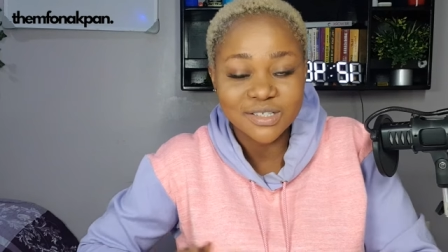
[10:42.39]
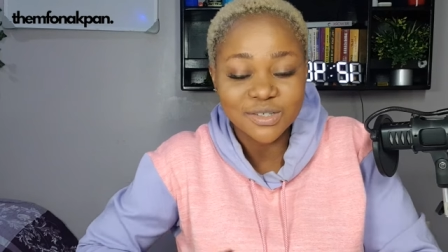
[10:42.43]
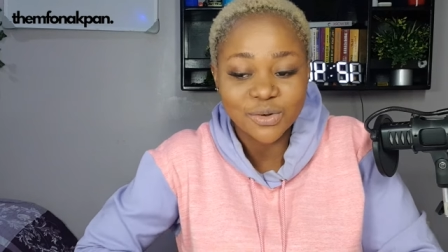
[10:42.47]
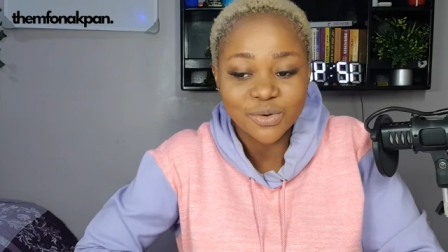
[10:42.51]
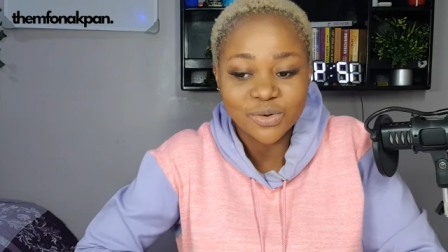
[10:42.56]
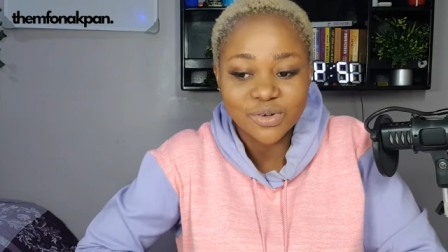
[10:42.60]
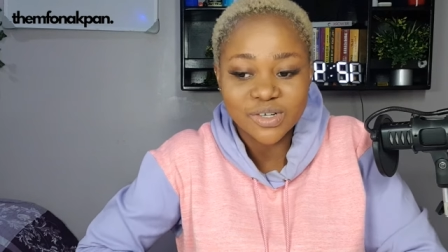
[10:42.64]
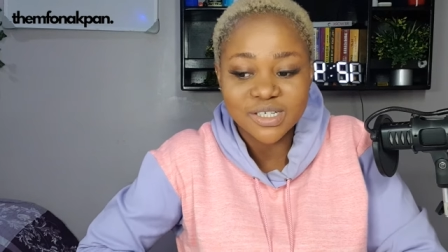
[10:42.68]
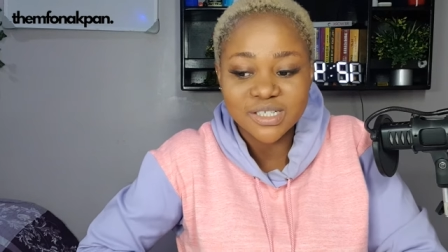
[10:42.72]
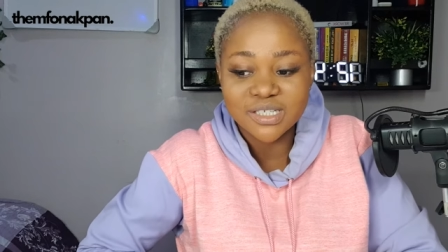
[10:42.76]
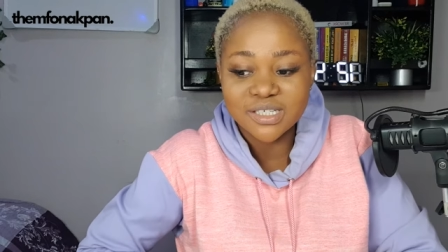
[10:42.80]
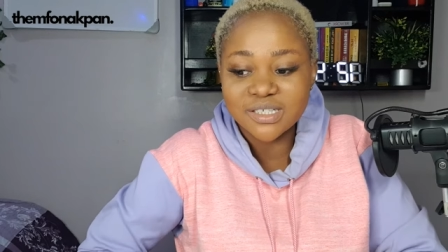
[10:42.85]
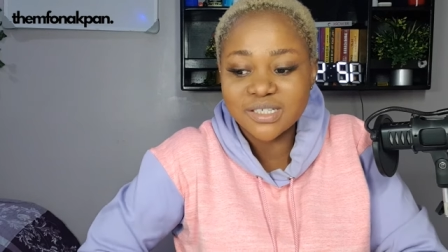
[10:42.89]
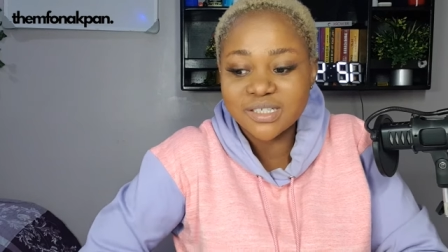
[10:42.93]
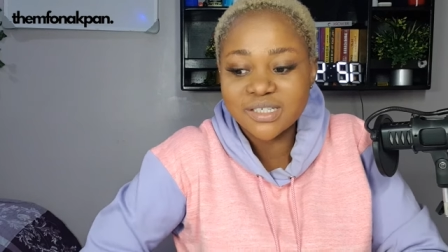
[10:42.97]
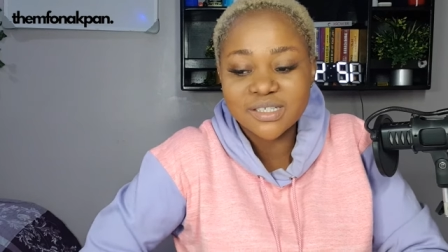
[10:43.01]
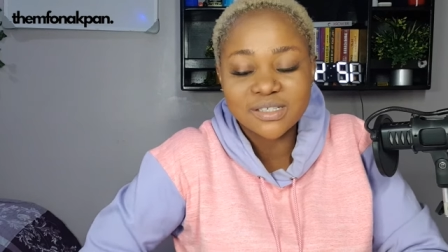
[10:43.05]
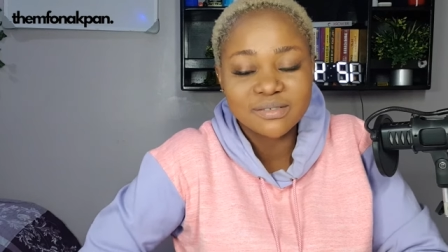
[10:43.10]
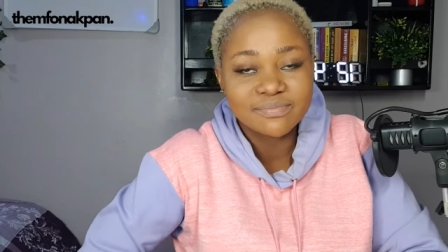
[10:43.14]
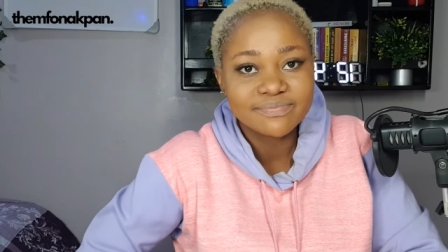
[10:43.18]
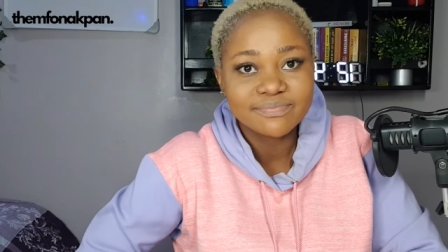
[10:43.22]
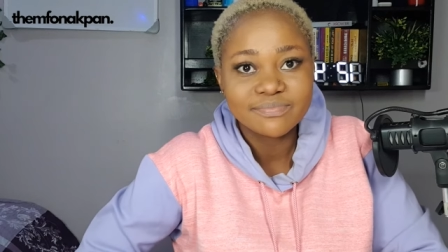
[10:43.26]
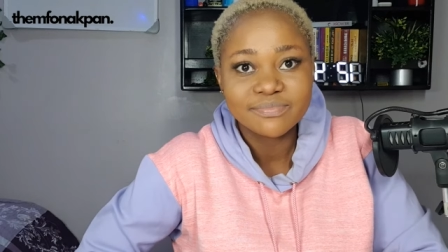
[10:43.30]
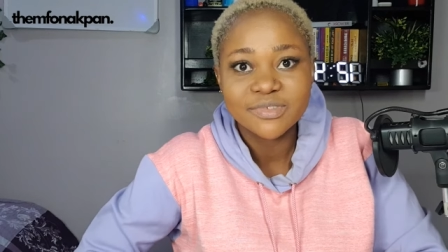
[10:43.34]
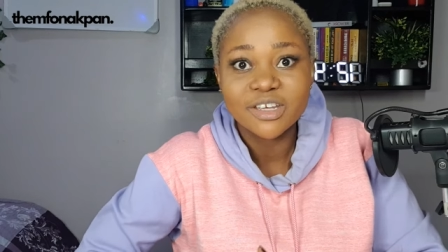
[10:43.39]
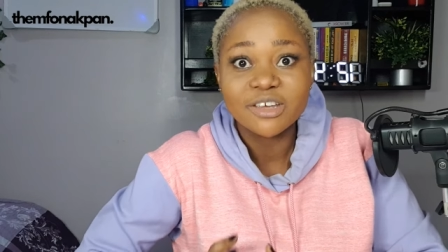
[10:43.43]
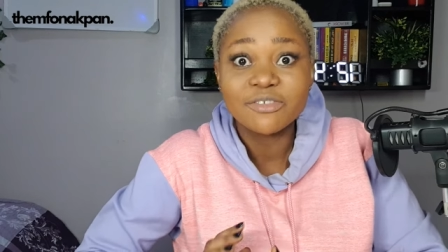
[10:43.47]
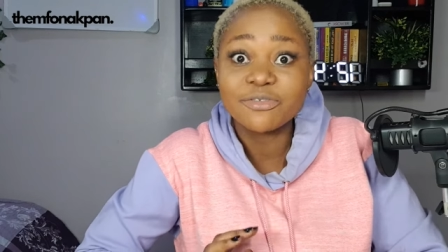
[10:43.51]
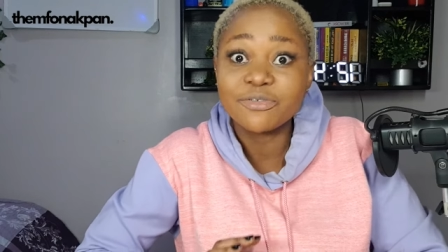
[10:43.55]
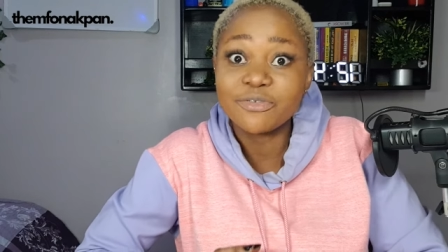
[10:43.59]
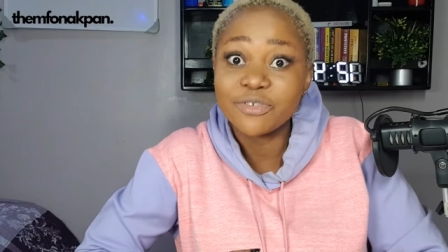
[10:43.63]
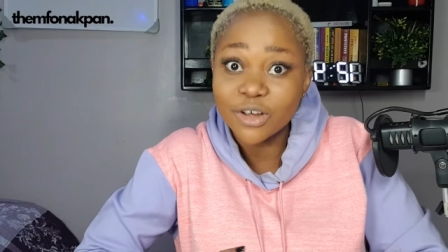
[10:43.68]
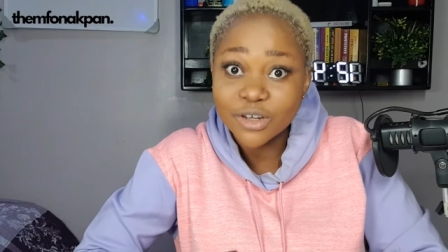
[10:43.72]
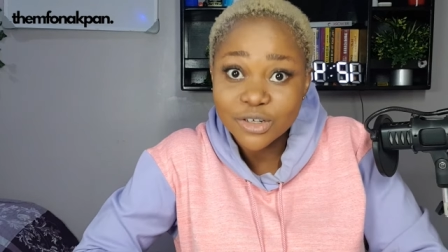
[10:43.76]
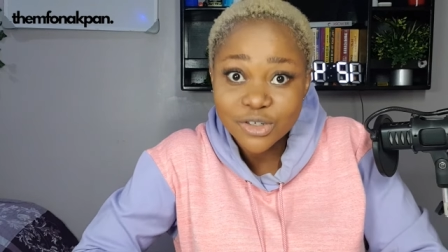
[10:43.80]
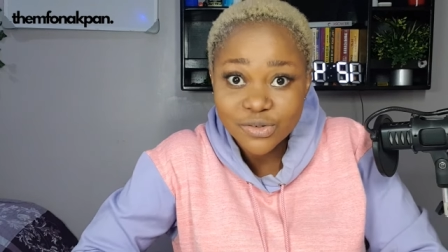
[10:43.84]
So it
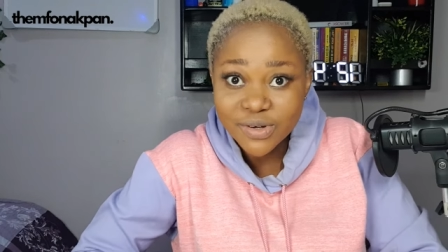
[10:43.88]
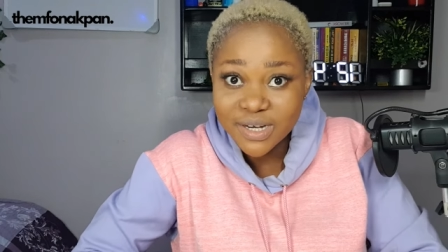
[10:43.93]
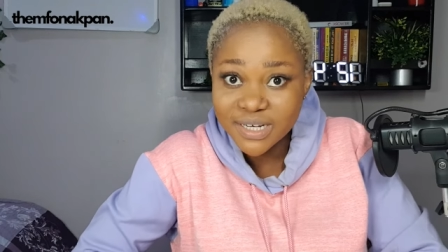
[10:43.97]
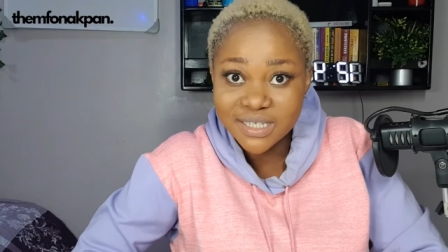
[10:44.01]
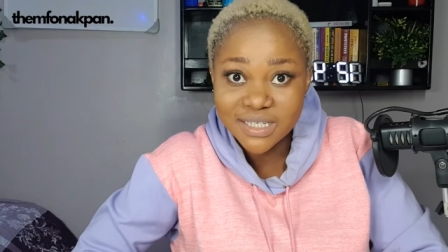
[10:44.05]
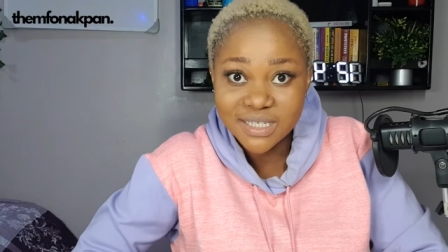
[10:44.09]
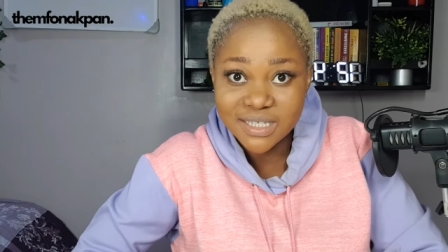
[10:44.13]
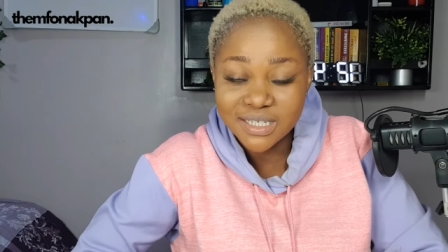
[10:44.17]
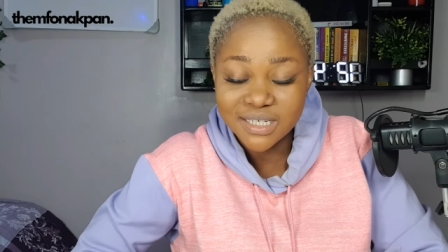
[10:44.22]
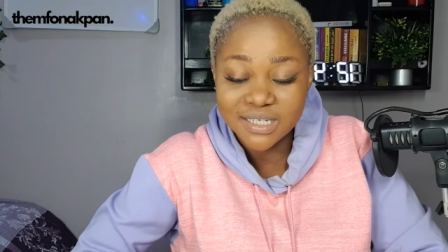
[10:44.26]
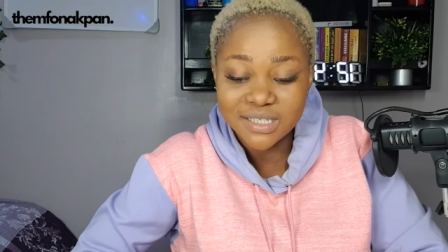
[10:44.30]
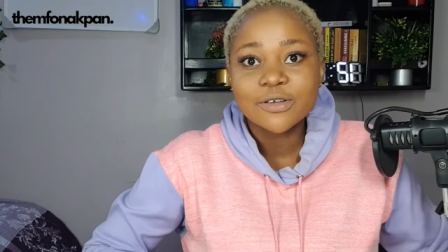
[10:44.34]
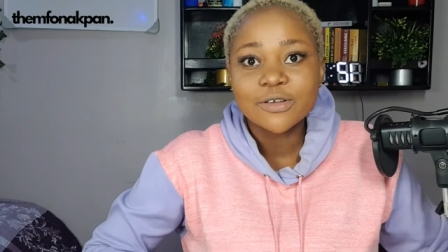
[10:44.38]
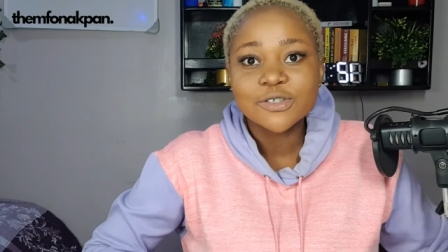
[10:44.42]
fluctuates.